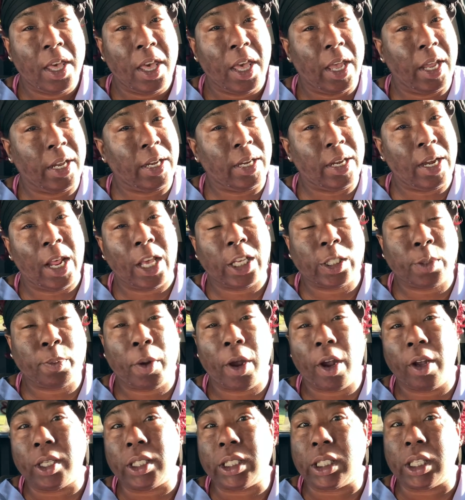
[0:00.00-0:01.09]
and the next
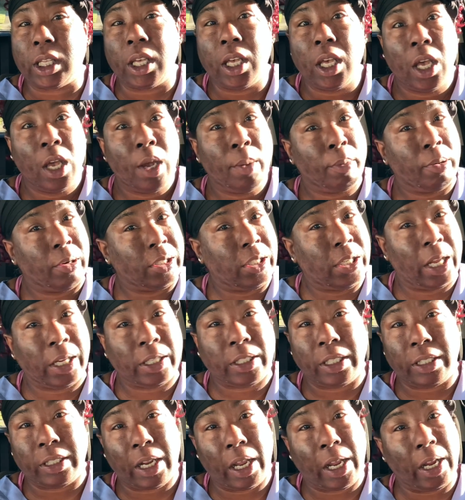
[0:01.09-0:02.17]
person
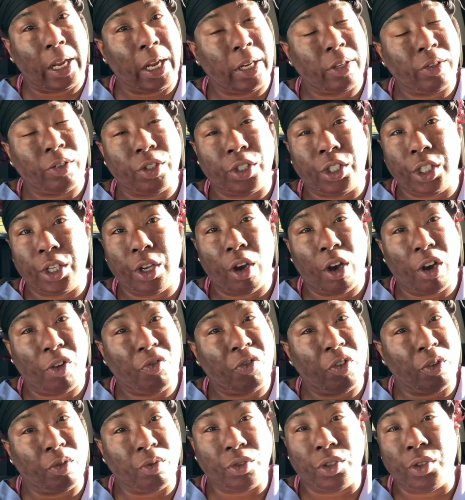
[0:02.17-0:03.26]
projecting their energy off
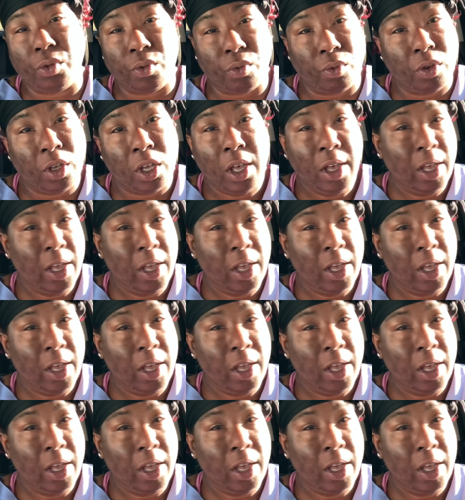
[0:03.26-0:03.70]
on you